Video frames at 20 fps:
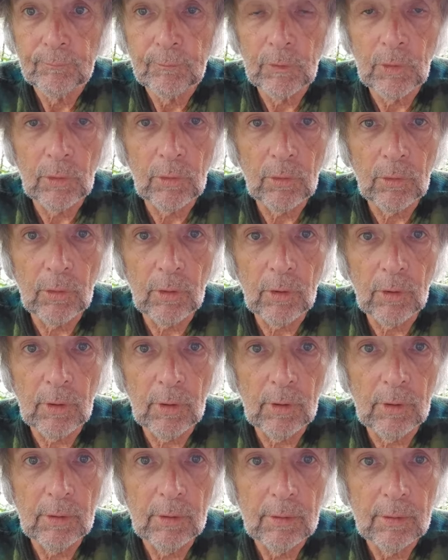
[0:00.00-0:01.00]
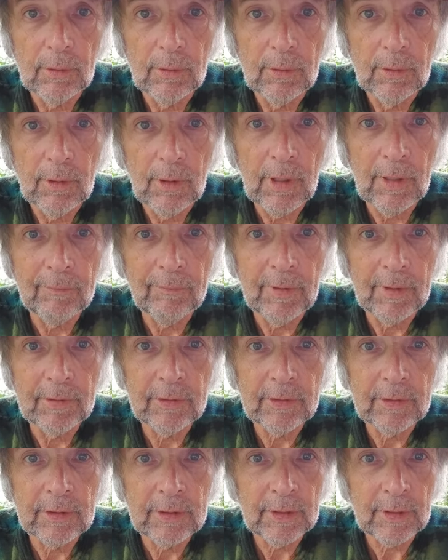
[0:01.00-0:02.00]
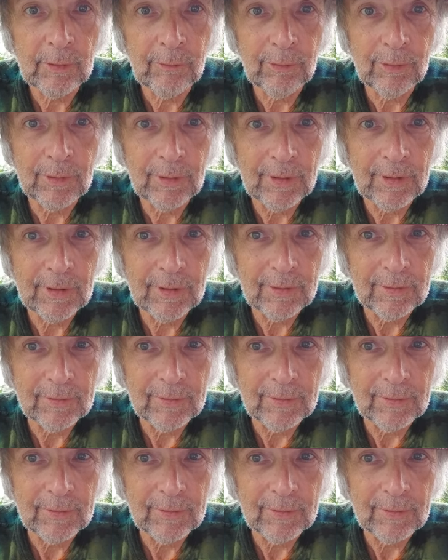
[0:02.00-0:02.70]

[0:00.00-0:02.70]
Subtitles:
The aura of antiquity